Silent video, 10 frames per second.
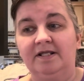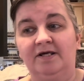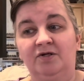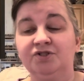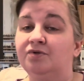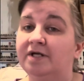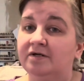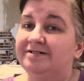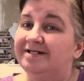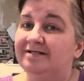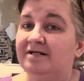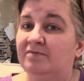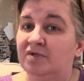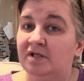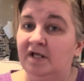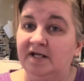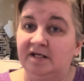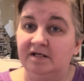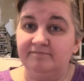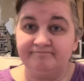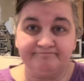there's no guarantee that I'm going to like it.